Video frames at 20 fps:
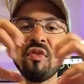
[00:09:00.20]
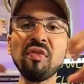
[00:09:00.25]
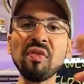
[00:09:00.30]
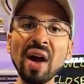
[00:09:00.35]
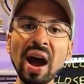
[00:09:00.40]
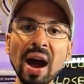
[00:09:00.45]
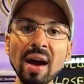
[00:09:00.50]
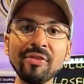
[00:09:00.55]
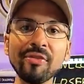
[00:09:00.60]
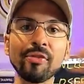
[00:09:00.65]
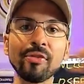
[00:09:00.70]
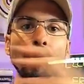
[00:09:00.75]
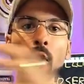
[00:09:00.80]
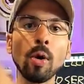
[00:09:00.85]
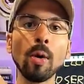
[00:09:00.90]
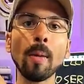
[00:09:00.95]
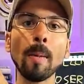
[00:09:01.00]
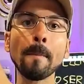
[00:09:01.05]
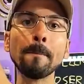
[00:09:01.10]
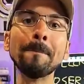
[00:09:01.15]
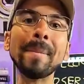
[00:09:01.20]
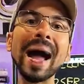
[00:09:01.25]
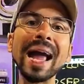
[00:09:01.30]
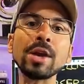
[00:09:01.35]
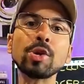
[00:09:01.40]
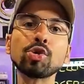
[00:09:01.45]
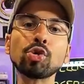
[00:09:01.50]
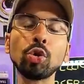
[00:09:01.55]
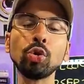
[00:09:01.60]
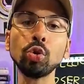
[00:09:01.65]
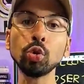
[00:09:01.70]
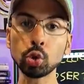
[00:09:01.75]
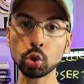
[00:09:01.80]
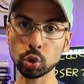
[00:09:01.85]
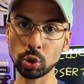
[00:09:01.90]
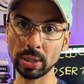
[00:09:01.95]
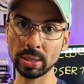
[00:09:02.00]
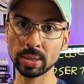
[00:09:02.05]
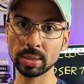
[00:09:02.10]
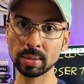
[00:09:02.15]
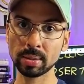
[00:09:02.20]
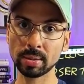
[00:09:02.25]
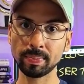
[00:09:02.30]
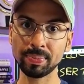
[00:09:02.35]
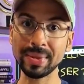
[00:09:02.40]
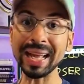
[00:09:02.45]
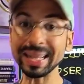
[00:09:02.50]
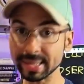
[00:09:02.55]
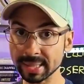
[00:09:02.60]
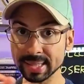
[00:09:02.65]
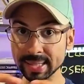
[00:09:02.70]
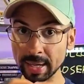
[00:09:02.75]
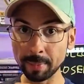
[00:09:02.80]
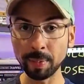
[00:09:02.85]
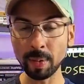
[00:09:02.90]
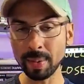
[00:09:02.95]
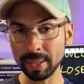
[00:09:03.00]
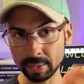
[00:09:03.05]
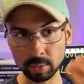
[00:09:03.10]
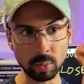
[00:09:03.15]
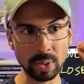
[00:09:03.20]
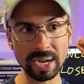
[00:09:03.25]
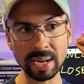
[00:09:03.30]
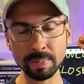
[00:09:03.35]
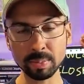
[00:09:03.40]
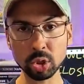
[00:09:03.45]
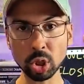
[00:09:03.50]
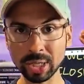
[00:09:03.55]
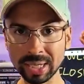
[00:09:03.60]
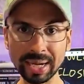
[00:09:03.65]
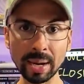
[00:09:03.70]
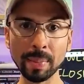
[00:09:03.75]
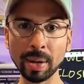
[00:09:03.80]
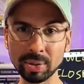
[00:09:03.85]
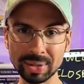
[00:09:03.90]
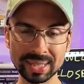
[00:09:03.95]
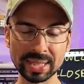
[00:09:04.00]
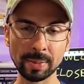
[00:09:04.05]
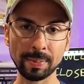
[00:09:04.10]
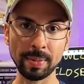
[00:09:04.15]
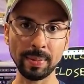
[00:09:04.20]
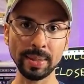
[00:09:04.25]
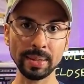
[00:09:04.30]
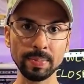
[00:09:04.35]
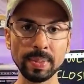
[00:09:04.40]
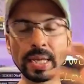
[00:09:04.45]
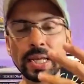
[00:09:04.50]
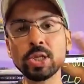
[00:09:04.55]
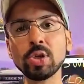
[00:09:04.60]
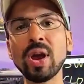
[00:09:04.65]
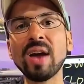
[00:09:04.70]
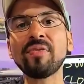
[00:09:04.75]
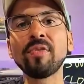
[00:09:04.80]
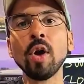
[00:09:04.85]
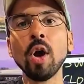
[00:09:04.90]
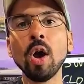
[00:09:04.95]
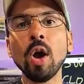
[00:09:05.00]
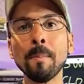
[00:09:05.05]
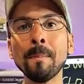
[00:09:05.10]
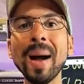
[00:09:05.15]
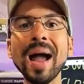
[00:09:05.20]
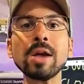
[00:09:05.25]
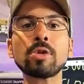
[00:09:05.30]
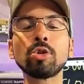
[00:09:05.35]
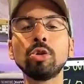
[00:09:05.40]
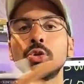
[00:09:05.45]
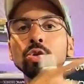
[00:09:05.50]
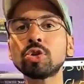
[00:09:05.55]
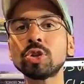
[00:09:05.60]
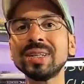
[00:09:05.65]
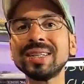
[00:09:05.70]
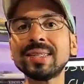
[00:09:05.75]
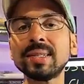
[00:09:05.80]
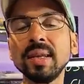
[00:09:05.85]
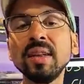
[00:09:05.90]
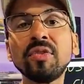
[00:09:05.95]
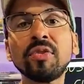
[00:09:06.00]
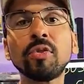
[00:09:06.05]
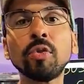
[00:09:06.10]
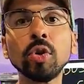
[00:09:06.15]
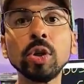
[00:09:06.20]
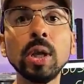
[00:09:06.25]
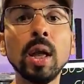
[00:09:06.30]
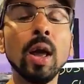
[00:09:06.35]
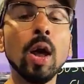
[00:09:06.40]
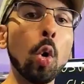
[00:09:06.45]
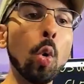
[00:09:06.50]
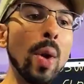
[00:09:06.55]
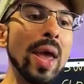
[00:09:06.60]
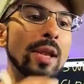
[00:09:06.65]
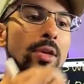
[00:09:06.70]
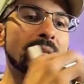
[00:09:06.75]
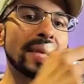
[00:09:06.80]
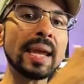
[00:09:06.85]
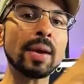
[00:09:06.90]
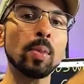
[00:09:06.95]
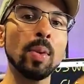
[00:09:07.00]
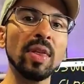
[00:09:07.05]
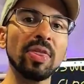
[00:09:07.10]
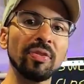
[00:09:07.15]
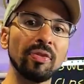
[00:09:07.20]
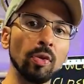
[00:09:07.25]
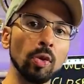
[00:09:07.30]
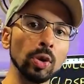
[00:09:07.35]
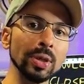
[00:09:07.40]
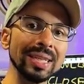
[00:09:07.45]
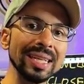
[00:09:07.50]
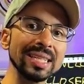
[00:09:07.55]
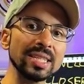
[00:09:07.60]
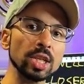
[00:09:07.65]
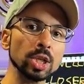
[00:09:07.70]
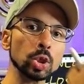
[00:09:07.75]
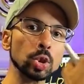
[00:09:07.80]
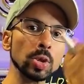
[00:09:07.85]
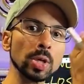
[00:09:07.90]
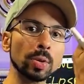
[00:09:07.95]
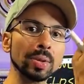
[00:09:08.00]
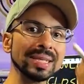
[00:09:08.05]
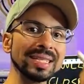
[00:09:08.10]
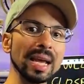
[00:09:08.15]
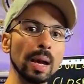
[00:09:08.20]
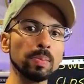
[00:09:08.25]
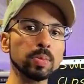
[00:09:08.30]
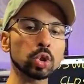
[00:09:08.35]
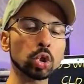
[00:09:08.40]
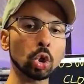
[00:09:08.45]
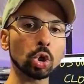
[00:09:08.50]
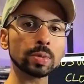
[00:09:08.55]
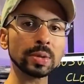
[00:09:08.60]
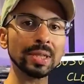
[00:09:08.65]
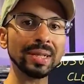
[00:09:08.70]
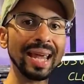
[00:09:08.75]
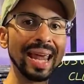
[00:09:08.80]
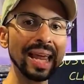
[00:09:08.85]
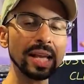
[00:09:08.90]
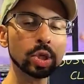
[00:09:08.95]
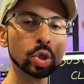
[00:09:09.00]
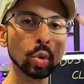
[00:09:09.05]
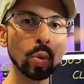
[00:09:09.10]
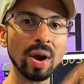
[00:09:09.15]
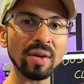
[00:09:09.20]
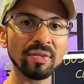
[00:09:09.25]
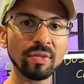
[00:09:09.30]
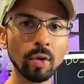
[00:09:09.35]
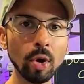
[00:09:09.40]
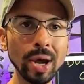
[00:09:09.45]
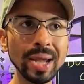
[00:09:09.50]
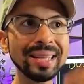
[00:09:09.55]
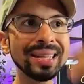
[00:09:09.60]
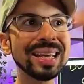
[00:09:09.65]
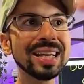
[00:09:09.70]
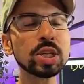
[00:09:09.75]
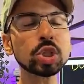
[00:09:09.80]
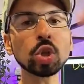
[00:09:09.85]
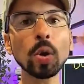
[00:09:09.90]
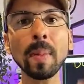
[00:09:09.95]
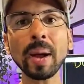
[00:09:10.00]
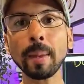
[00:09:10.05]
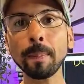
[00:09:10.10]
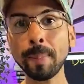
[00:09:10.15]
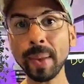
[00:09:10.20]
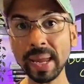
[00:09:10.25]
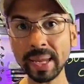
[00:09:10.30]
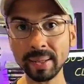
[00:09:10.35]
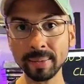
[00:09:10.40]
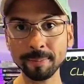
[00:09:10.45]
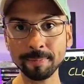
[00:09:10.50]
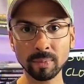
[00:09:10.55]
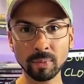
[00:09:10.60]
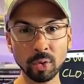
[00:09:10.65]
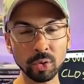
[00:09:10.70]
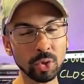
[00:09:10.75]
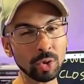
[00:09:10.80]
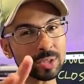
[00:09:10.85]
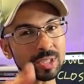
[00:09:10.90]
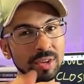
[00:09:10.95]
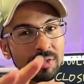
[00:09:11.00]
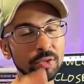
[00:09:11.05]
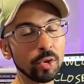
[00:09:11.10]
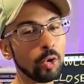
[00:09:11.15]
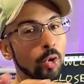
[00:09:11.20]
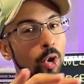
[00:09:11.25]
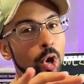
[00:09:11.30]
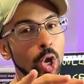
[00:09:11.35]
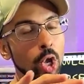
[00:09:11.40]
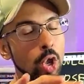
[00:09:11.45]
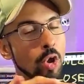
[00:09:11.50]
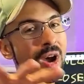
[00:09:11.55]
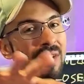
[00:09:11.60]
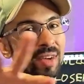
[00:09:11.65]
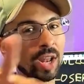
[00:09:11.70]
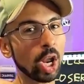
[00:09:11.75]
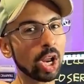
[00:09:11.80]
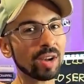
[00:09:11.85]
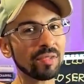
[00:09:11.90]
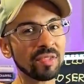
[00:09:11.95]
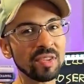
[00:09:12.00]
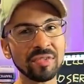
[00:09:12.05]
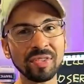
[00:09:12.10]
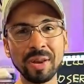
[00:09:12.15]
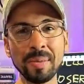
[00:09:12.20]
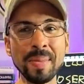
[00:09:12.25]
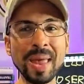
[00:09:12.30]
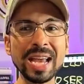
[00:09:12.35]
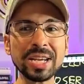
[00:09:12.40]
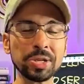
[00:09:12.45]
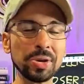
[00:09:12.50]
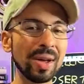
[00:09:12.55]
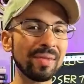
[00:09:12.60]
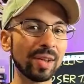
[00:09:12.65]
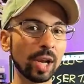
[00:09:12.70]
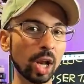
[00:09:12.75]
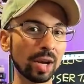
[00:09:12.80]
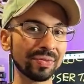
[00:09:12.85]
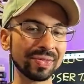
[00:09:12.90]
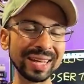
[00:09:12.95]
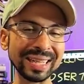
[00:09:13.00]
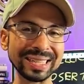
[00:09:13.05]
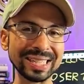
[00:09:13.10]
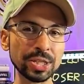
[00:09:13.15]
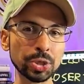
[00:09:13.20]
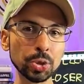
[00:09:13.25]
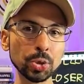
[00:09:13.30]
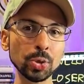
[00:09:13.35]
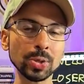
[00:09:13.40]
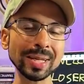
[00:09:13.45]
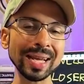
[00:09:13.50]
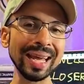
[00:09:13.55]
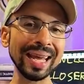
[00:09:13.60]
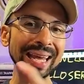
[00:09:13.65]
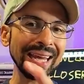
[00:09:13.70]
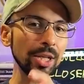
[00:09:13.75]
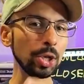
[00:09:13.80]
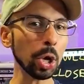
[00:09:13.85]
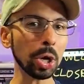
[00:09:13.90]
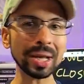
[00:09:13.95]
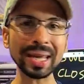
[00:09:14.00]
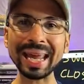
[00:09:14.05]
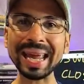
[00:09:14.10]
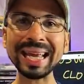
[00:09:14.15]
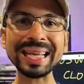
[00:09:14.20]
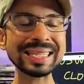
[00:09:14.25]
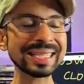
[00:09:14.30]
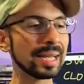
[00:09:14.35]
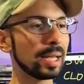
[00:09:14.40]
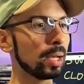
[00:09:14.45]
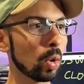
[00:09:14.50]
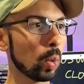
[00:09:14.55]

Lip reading: far from micronutrients. That's supplement when I'm talking about supplement because you have micronutrients in food. When you take with food, it's just to increase the absorption and to avoid stomach pain. For those of you have a lot of inflammation, you have a lot of gut issues, in your case,